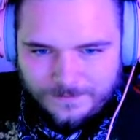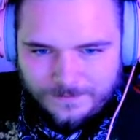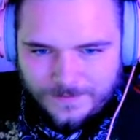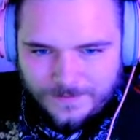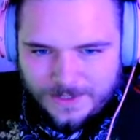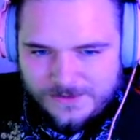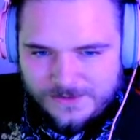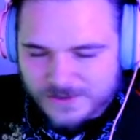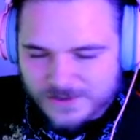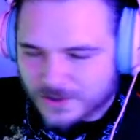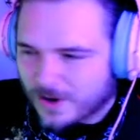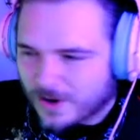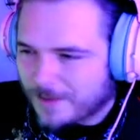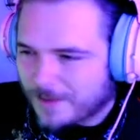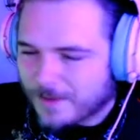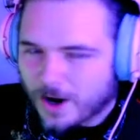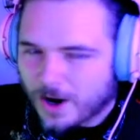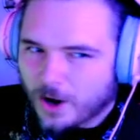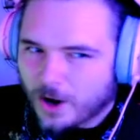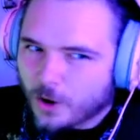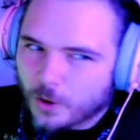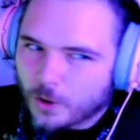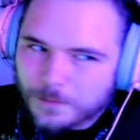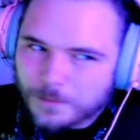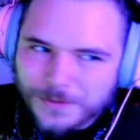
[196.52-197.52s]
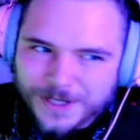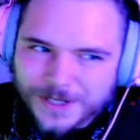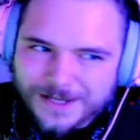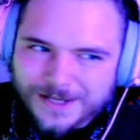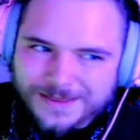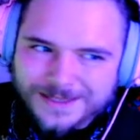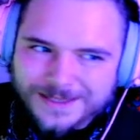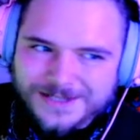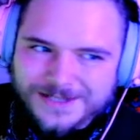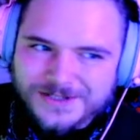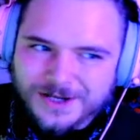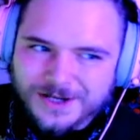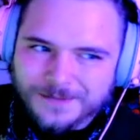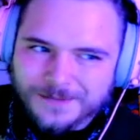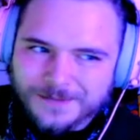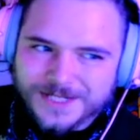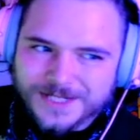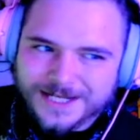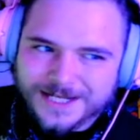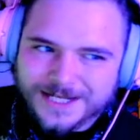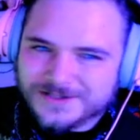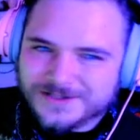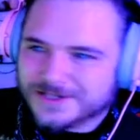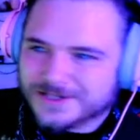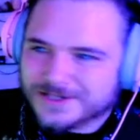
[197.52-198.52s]
So I'm hoping this
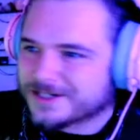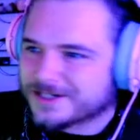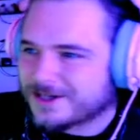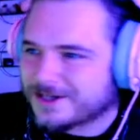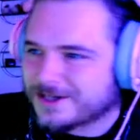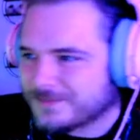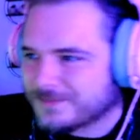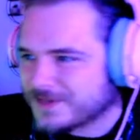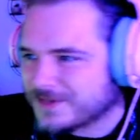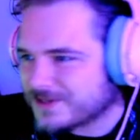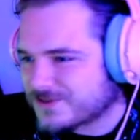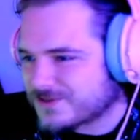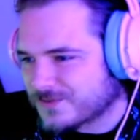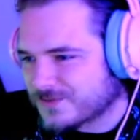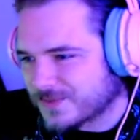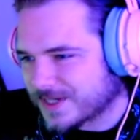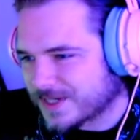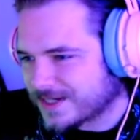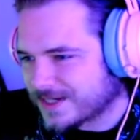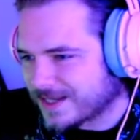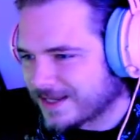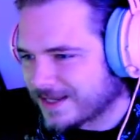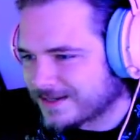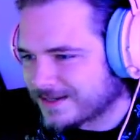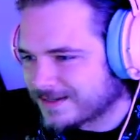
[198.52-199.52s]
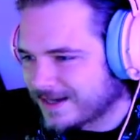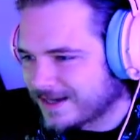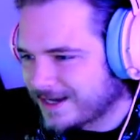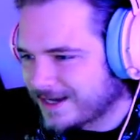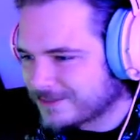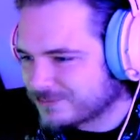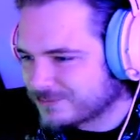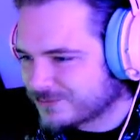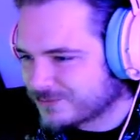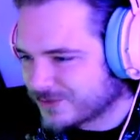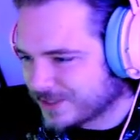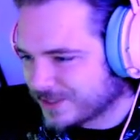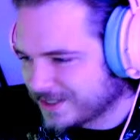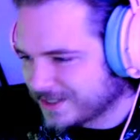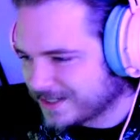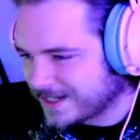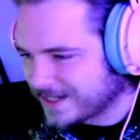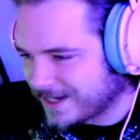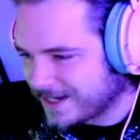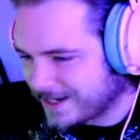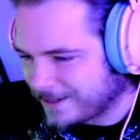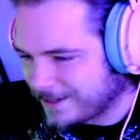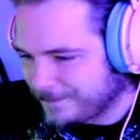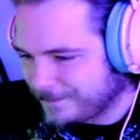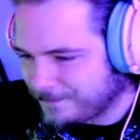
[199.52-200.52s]
update's gonna come this weekend. I really
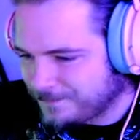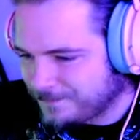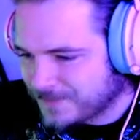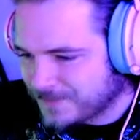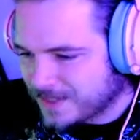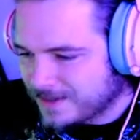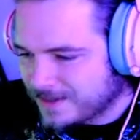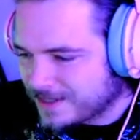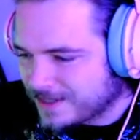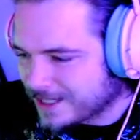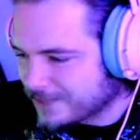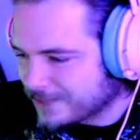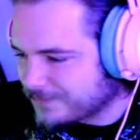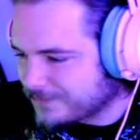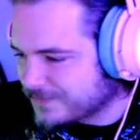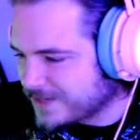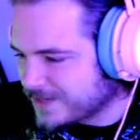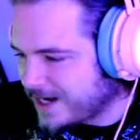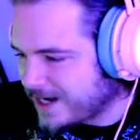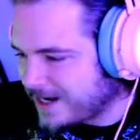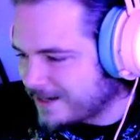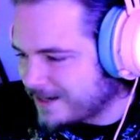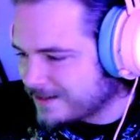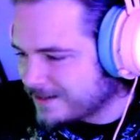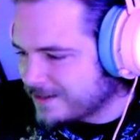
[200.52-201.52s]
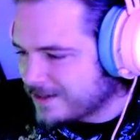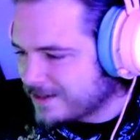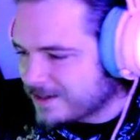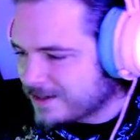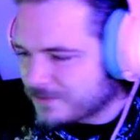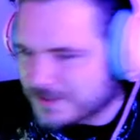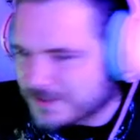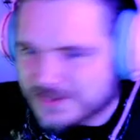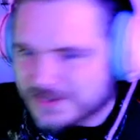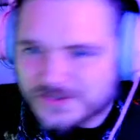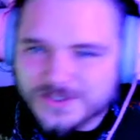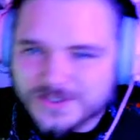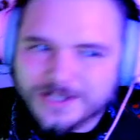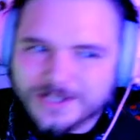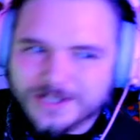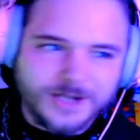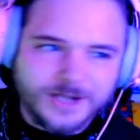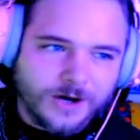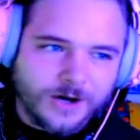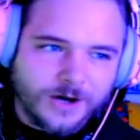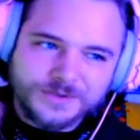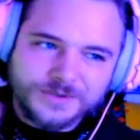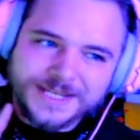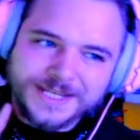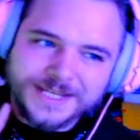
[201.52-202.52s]
am. If not, we still
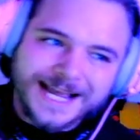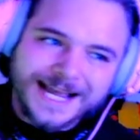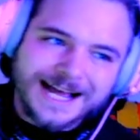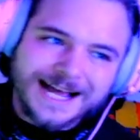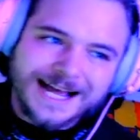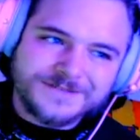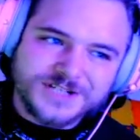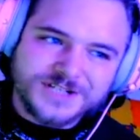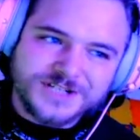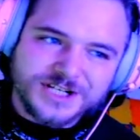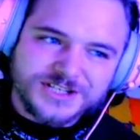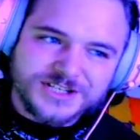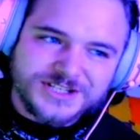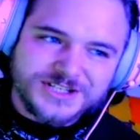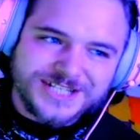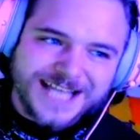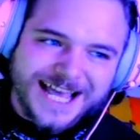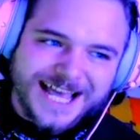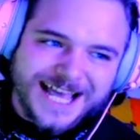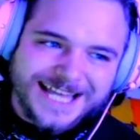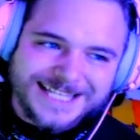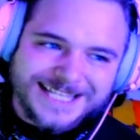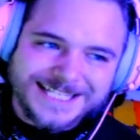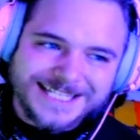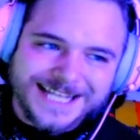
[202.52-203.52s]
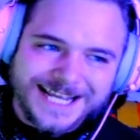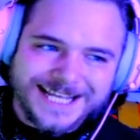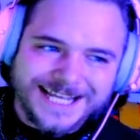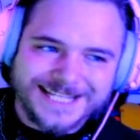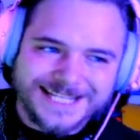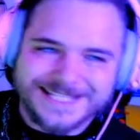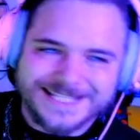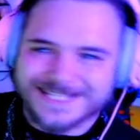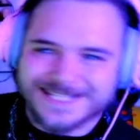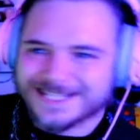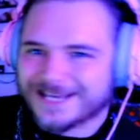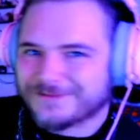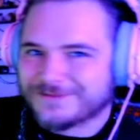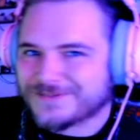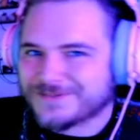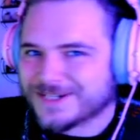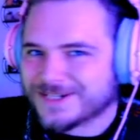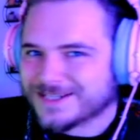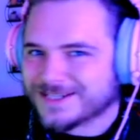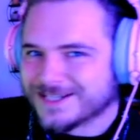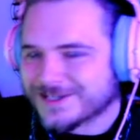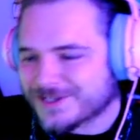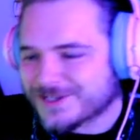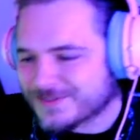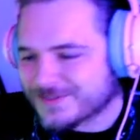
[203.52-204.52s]
only have just 10 days left in
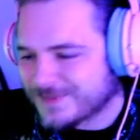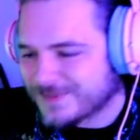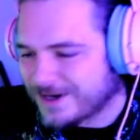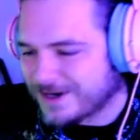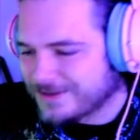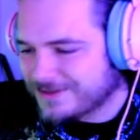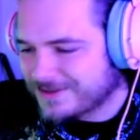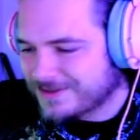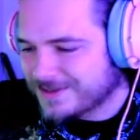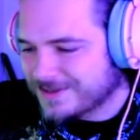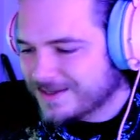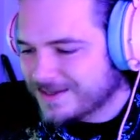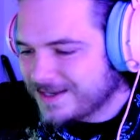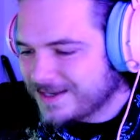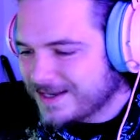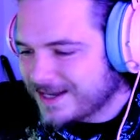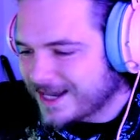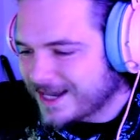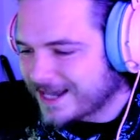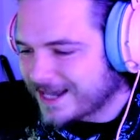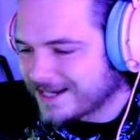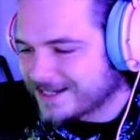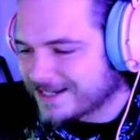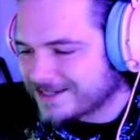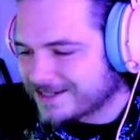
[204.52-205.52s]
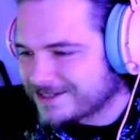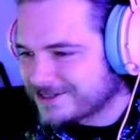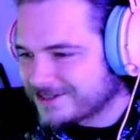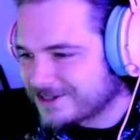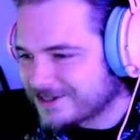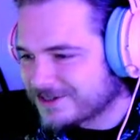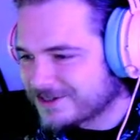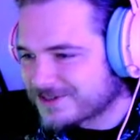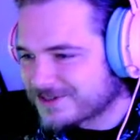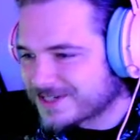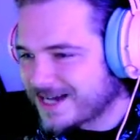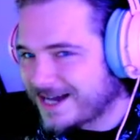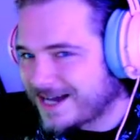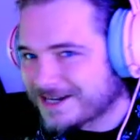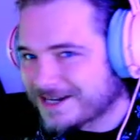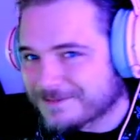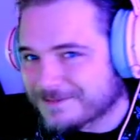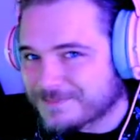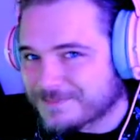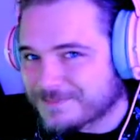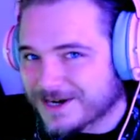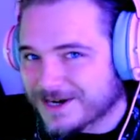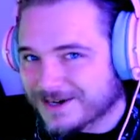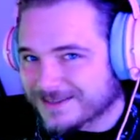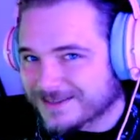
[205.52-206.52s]
this month, and it does not
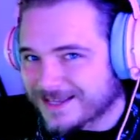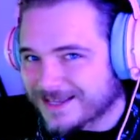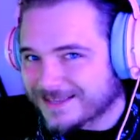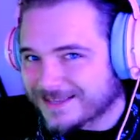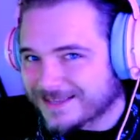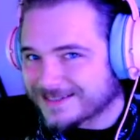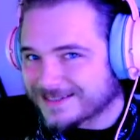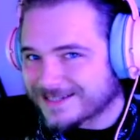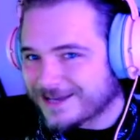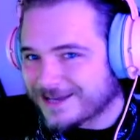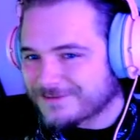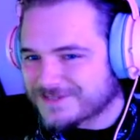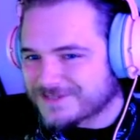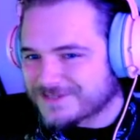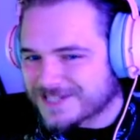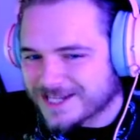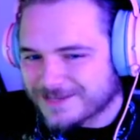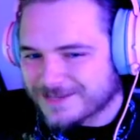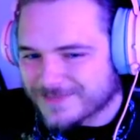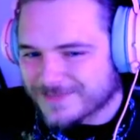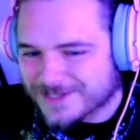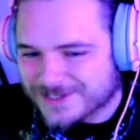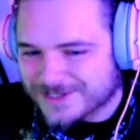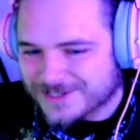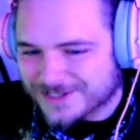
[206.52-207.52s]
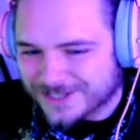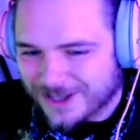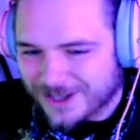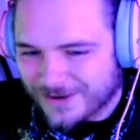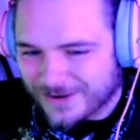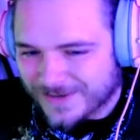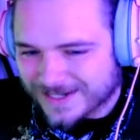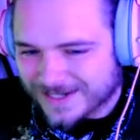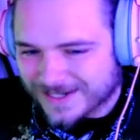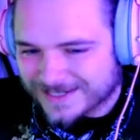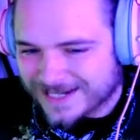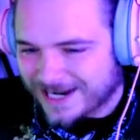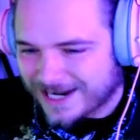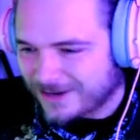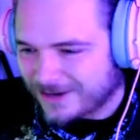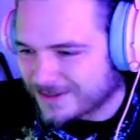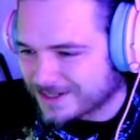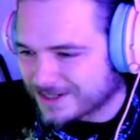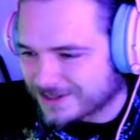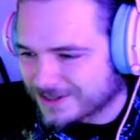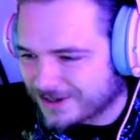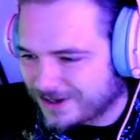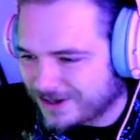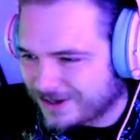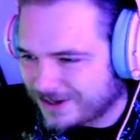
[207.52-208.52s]
appear that the dev team is slowing down
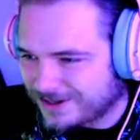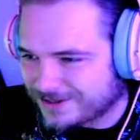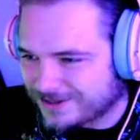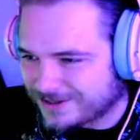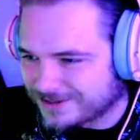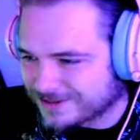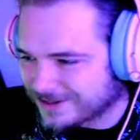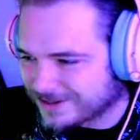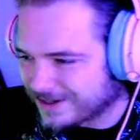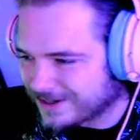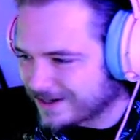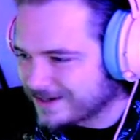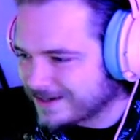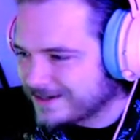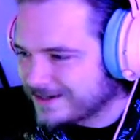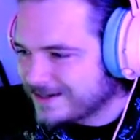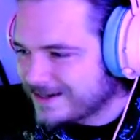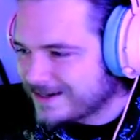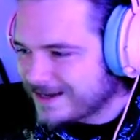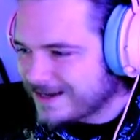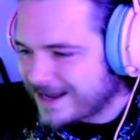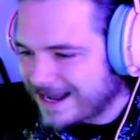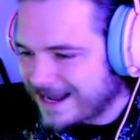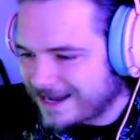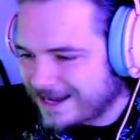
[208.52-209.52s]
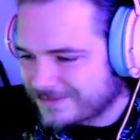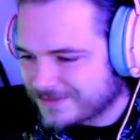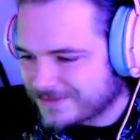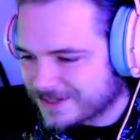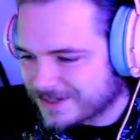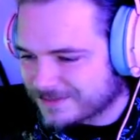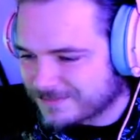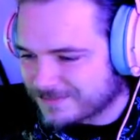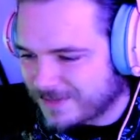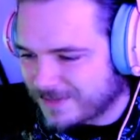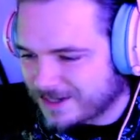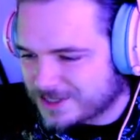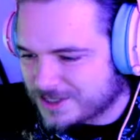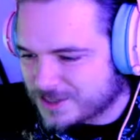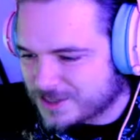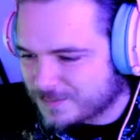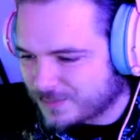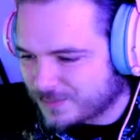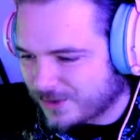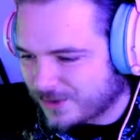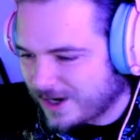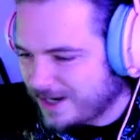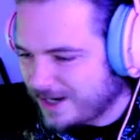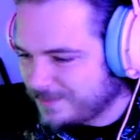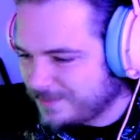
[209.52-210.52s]
at all or having much
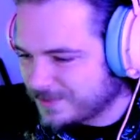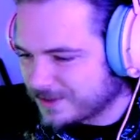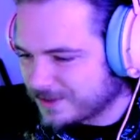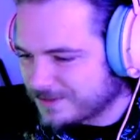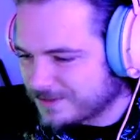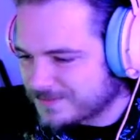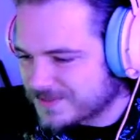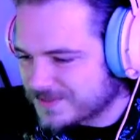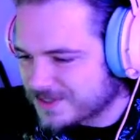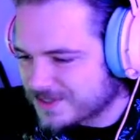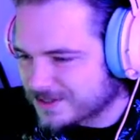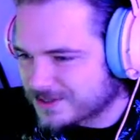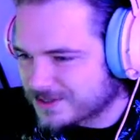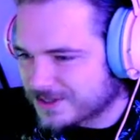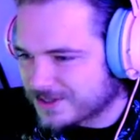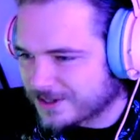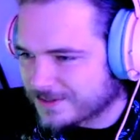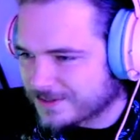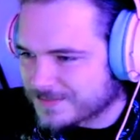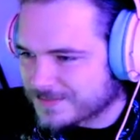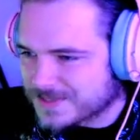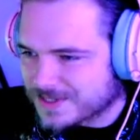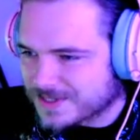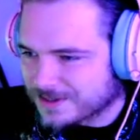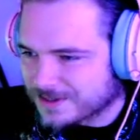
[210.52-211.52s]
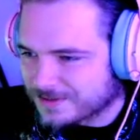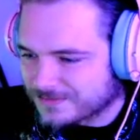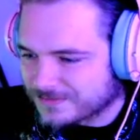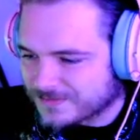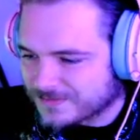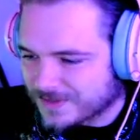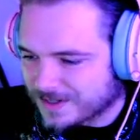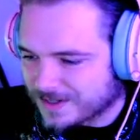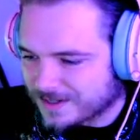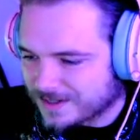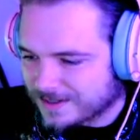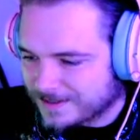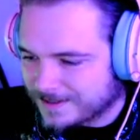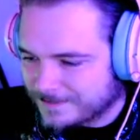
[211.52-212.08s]
problems in terms of, uh,